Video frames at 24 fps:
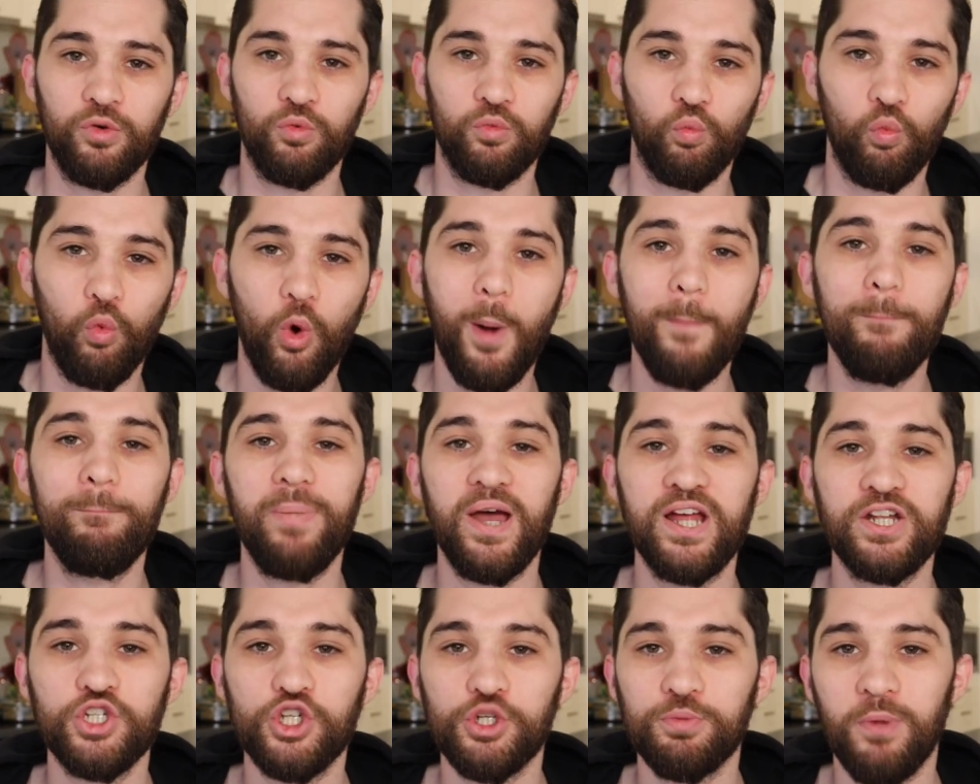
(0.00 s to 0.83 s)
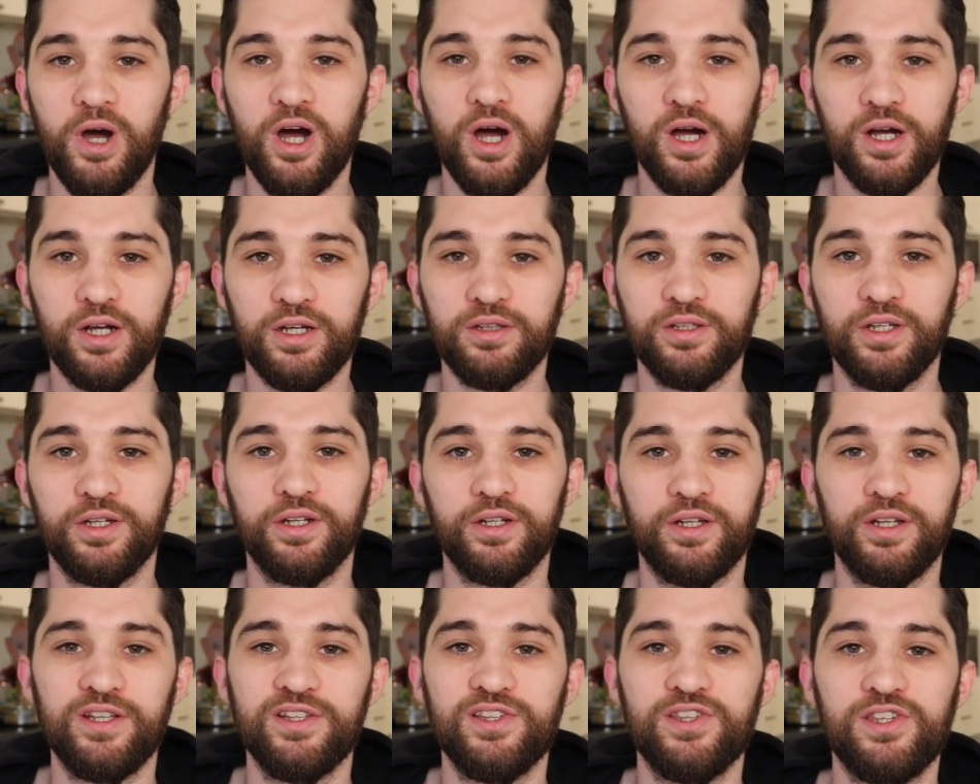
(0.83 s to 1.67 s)
One benchmark
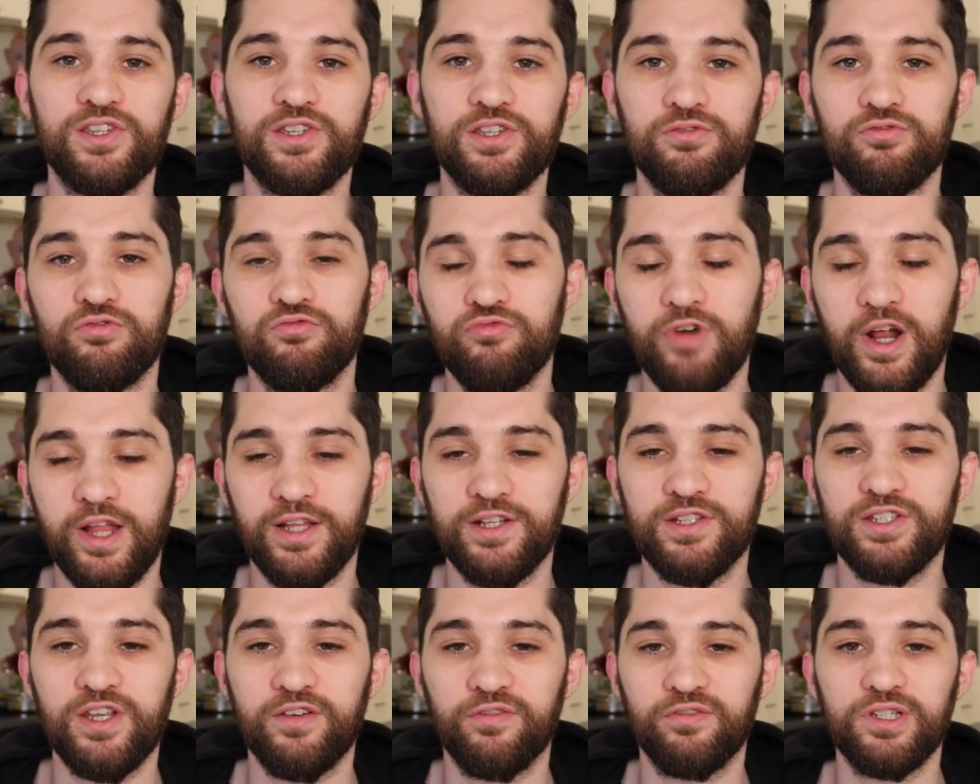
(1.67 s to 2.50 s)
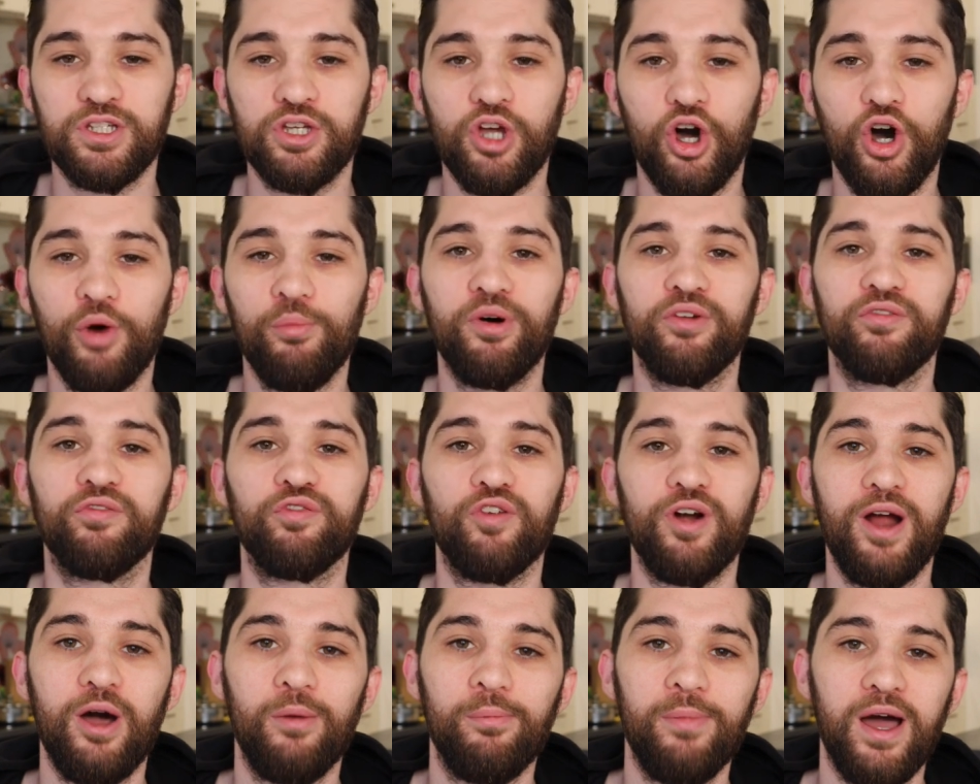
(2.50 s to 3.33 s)
that is relatively common
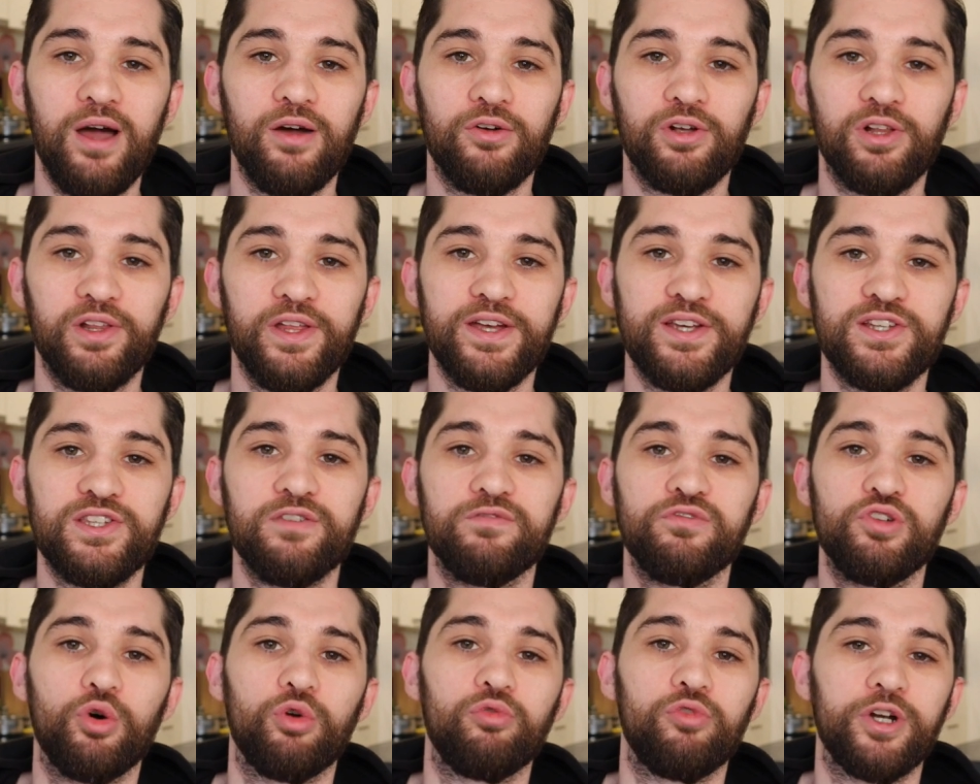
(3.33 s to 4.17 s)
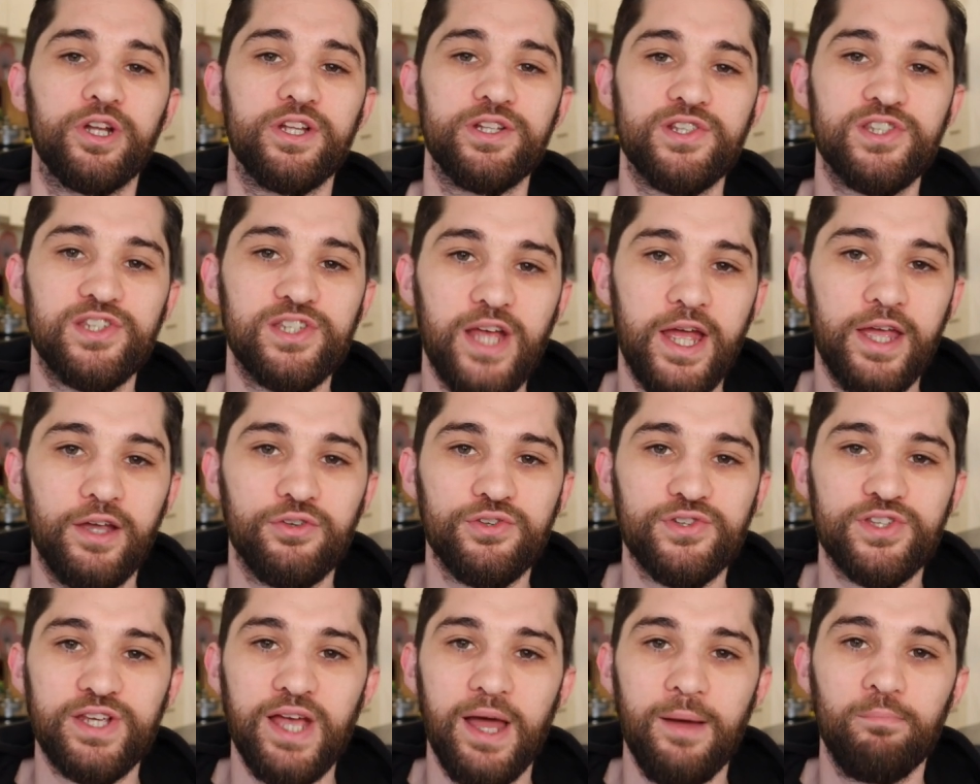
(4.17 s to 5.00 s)
for outbound clicks if you're running
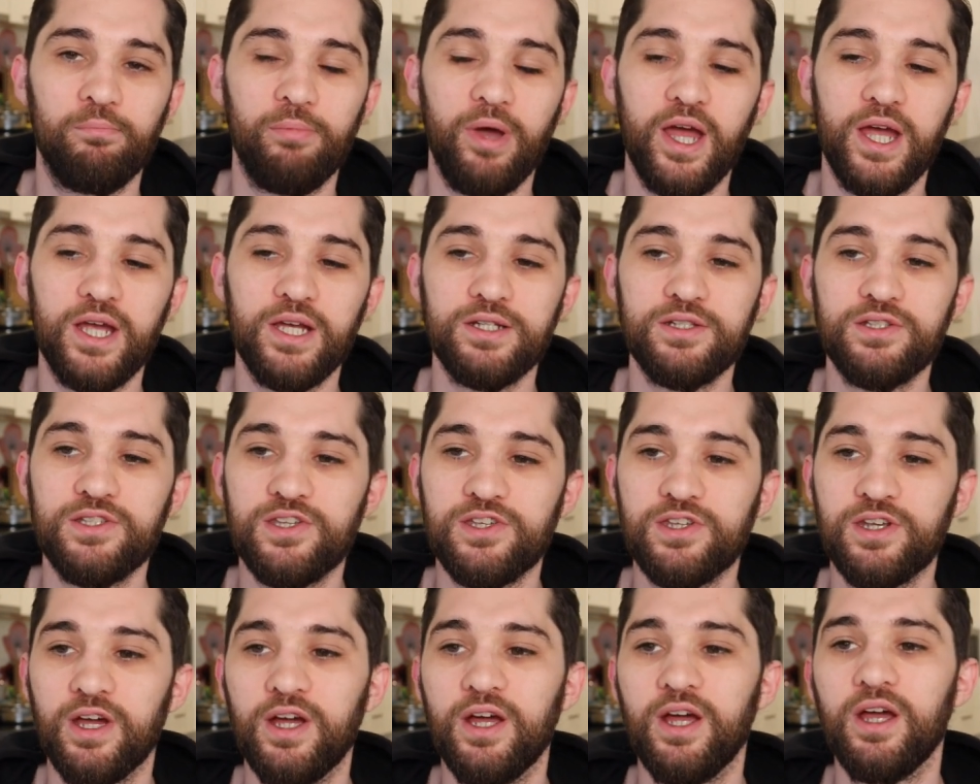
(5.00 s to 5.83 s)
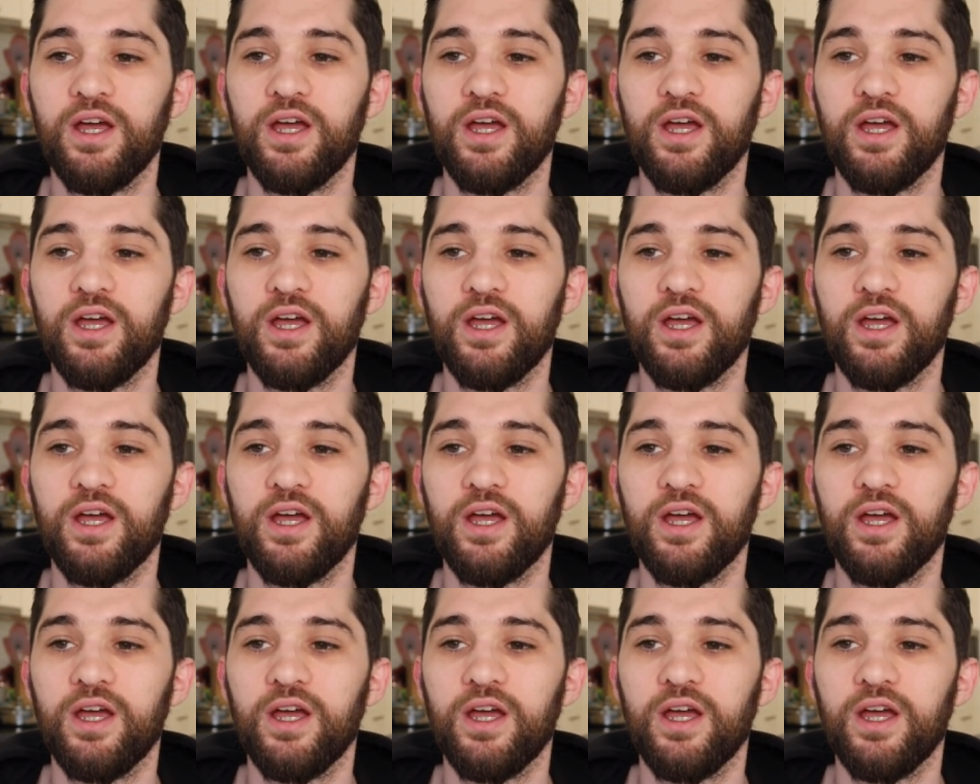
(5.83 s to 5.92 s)
sales campaigns